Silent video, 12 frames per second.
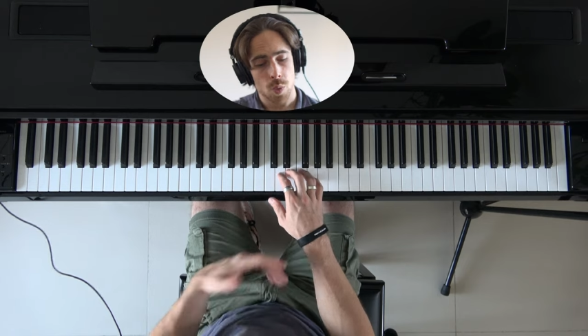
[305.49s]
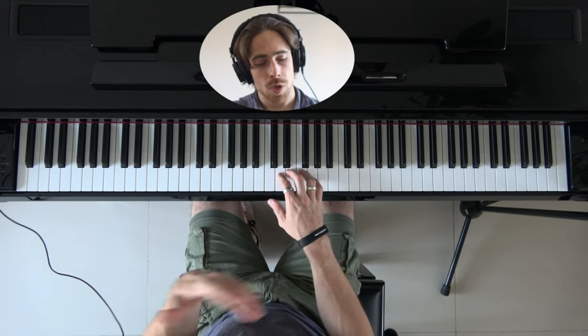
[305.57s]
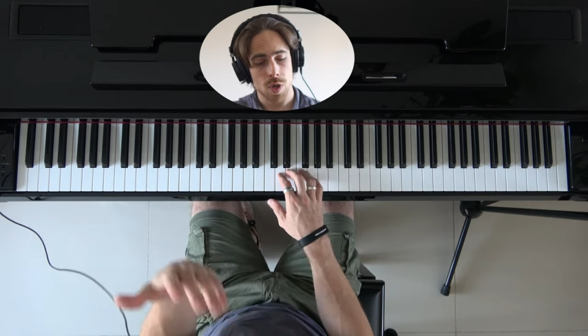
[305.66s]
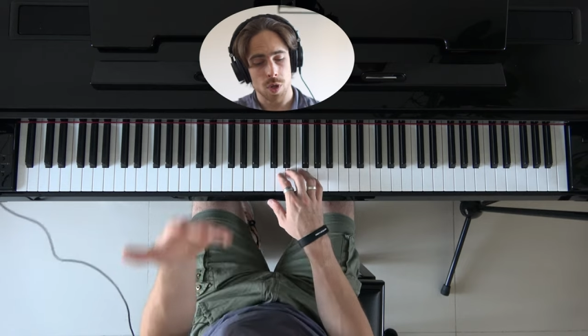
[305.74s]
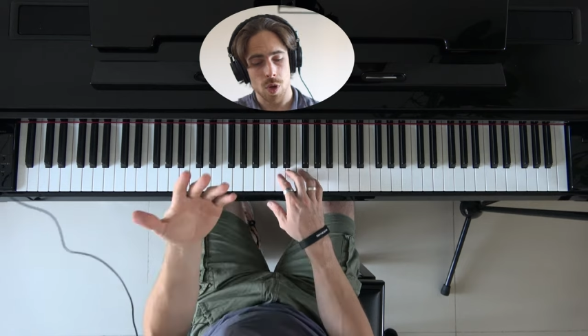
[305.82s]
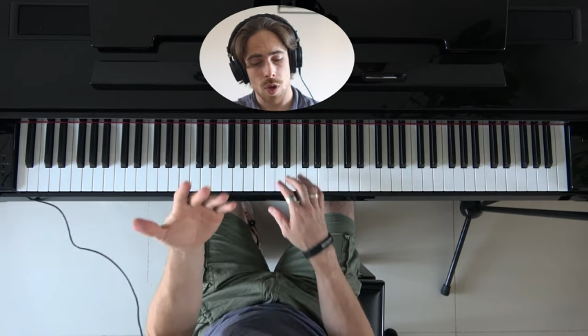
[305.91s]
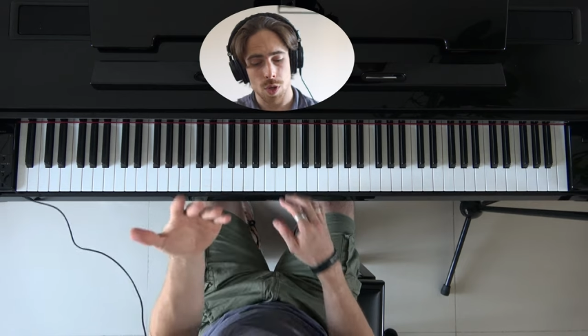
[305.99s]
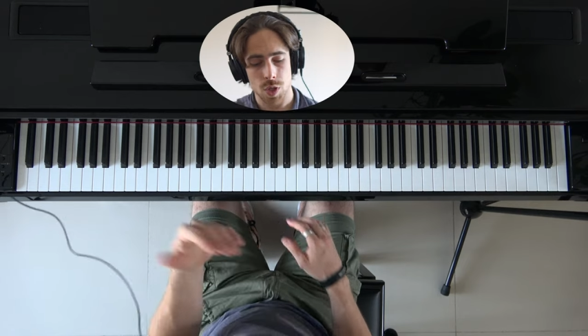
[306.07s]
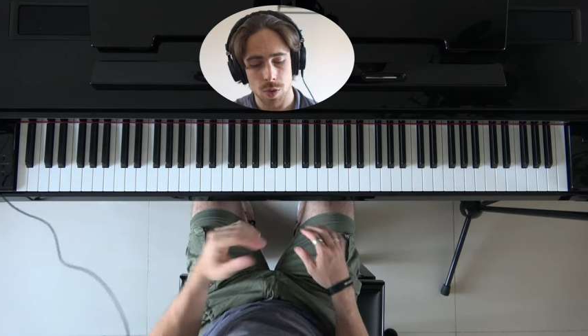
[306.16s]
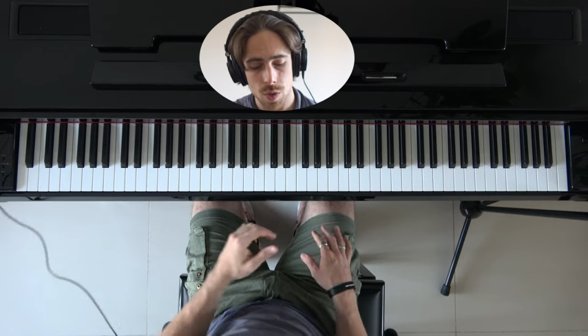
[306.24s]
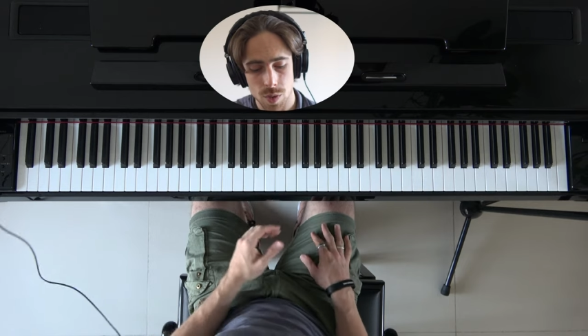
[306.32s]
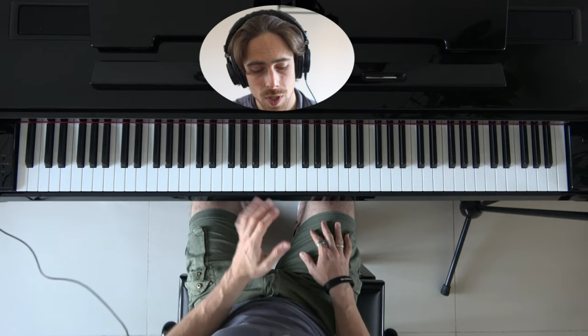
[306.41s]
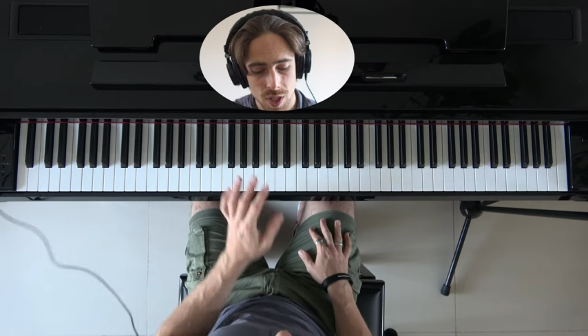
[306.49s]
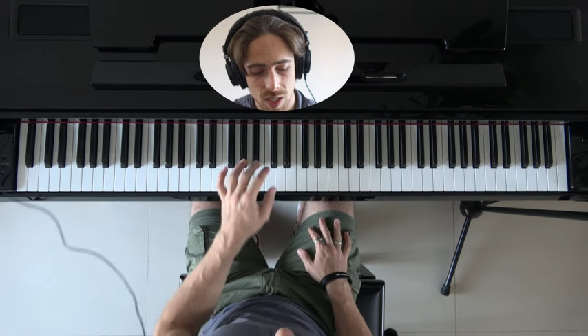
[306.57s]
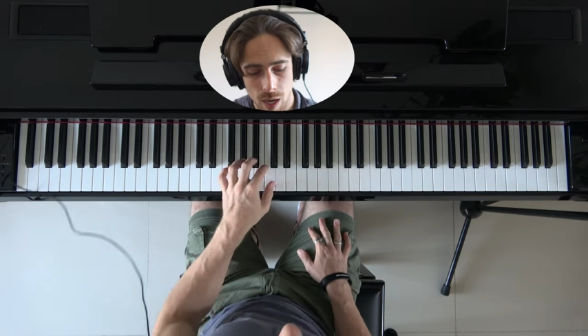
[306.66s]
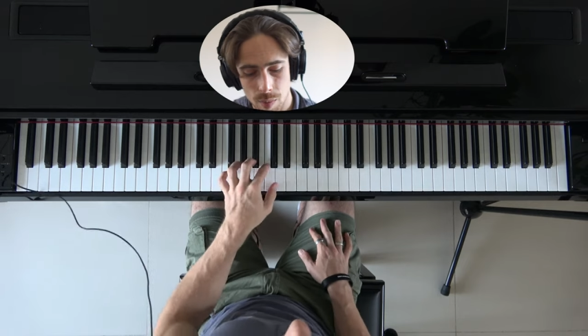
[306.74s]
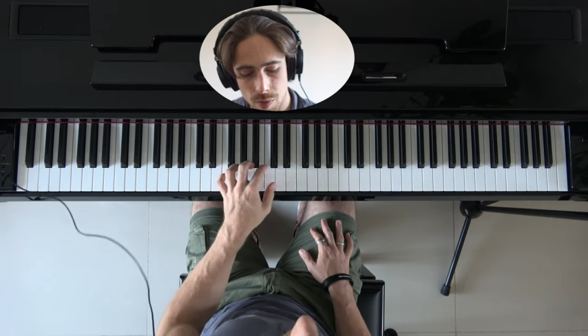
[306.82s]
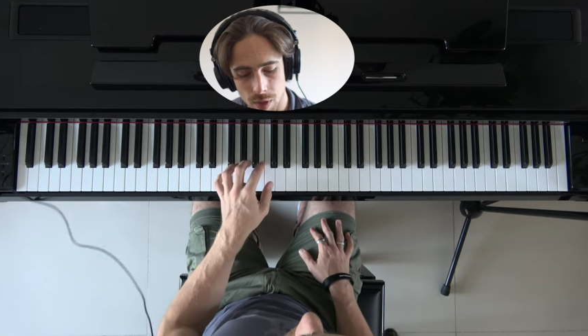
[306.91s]
we're going to also do the
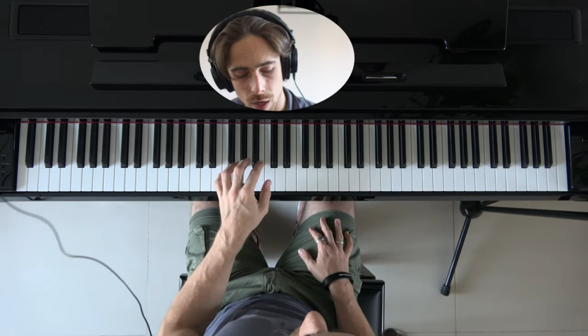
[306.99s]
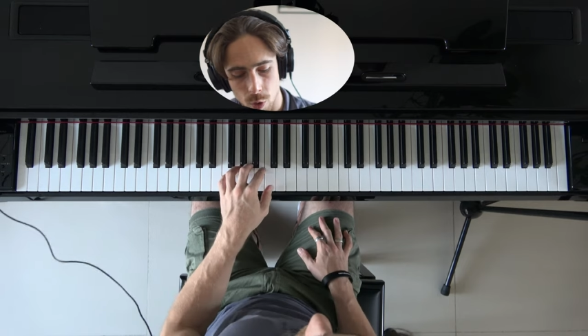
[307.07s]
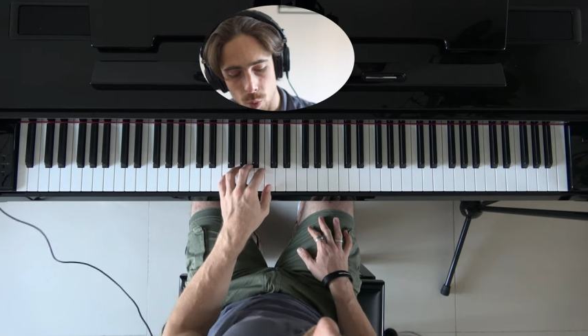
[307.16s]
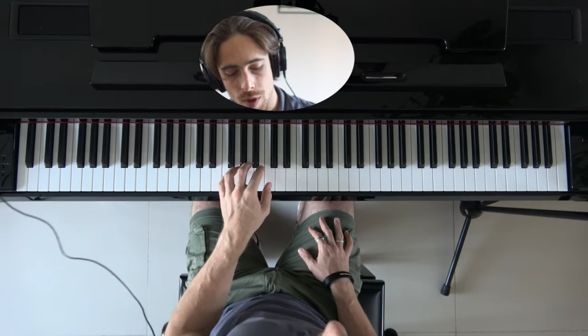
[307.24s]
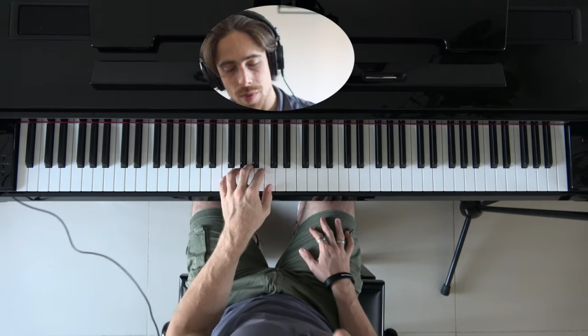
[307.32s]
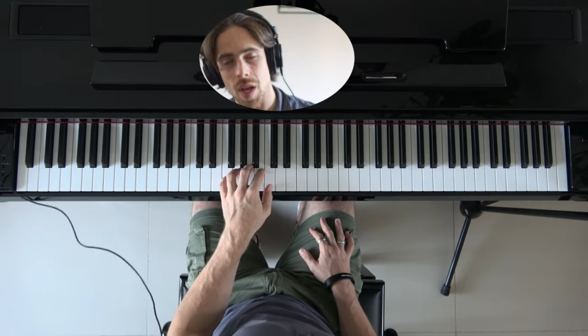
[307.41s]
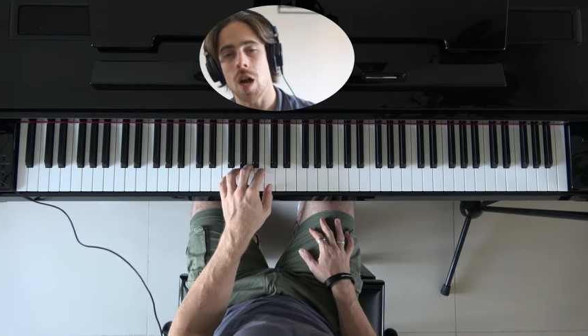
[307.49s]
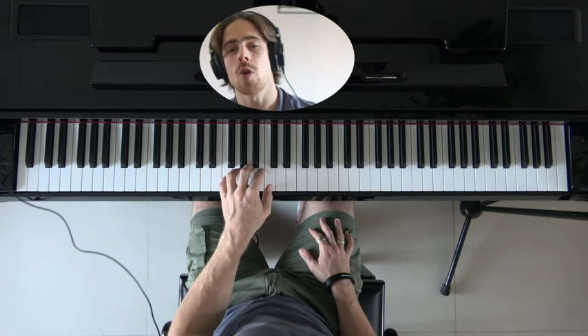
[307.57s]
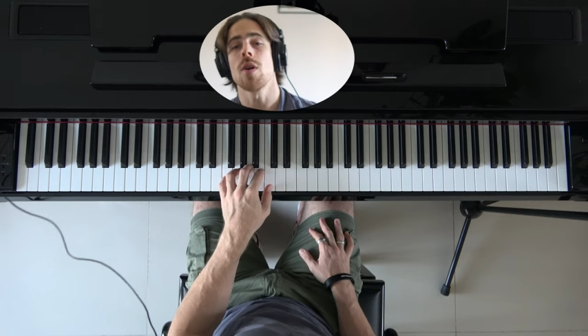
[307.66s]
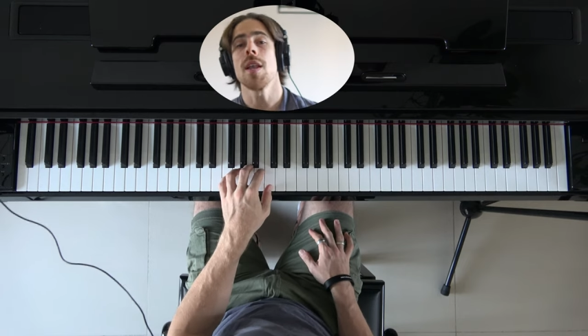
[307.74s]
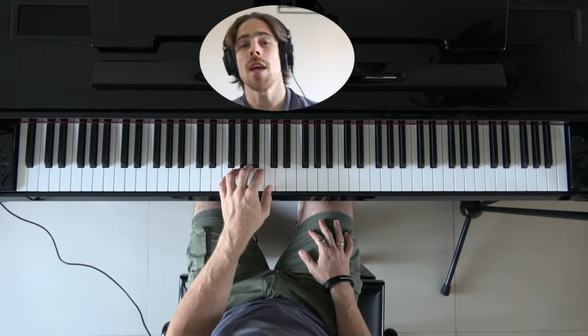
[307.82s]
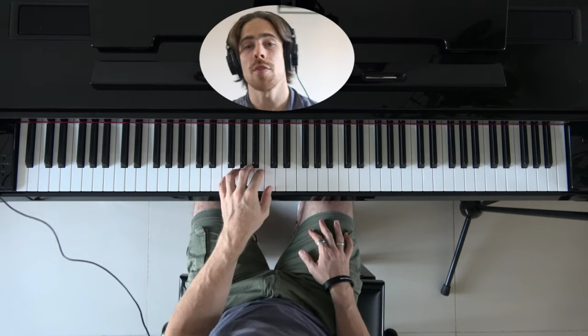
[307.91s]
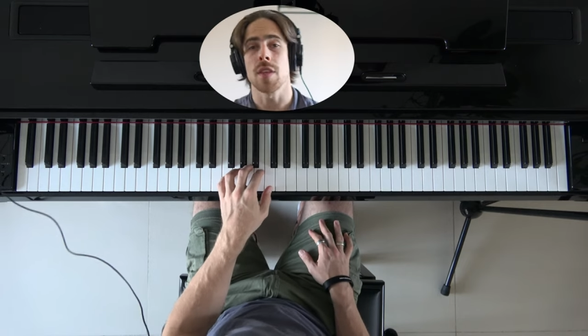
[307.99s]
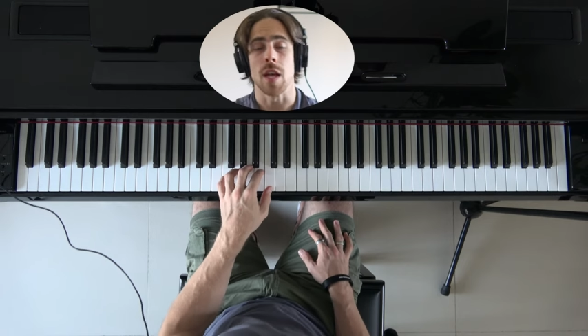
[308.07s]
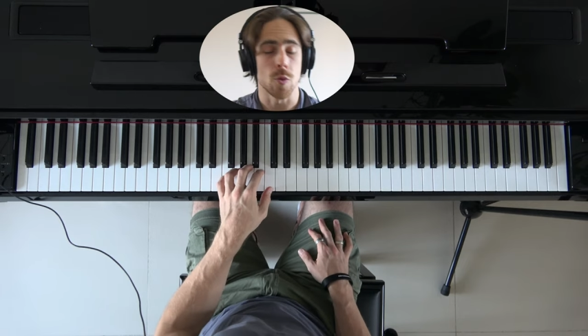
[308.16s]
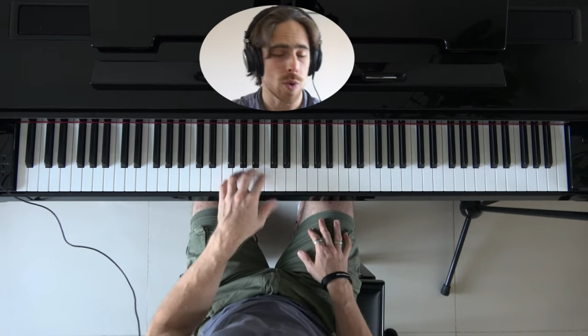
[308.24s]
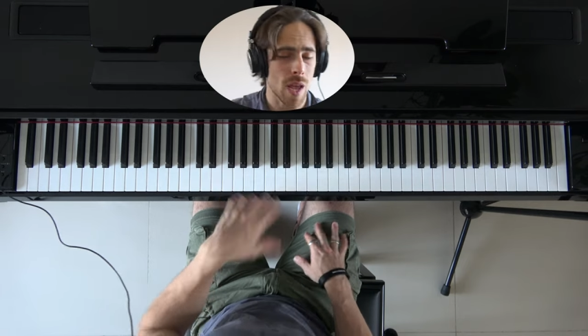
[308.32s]
same thing with our left hand.